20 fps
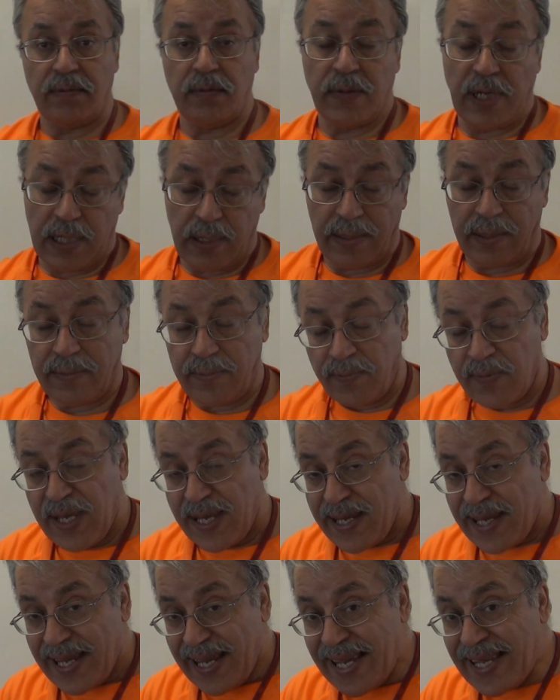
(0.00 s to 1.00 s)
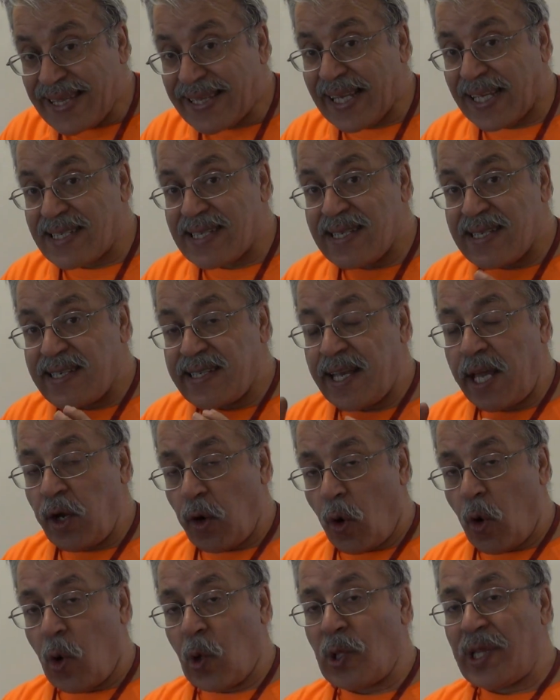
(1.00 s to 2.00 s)
Well, it doesn't say
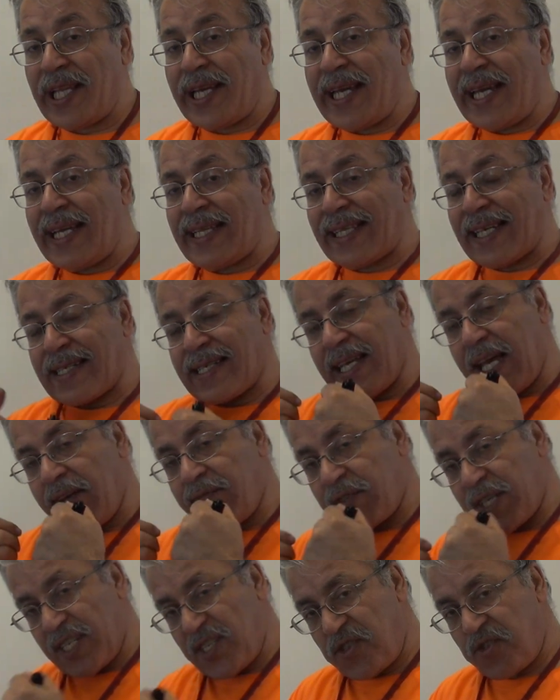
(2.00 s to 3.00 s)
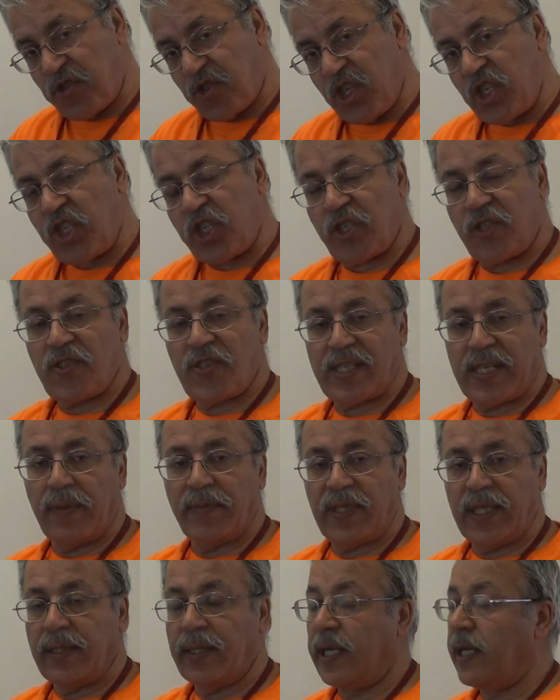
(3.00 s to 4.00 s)
only, it doesn't have restrictions,
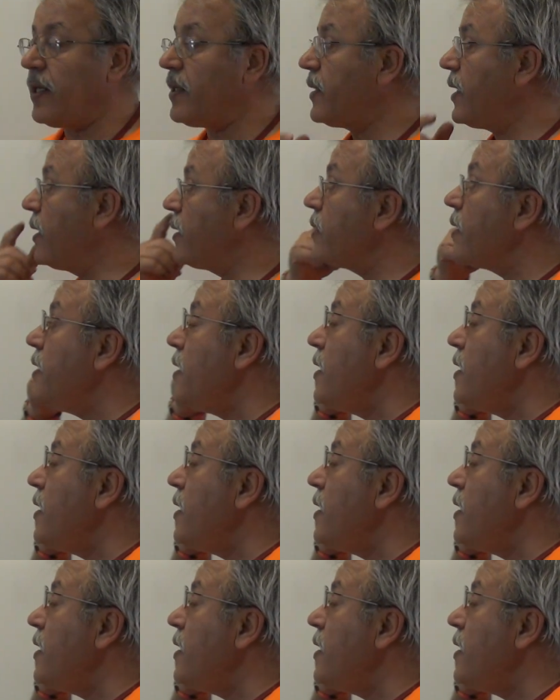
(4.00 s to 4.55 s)
something like that.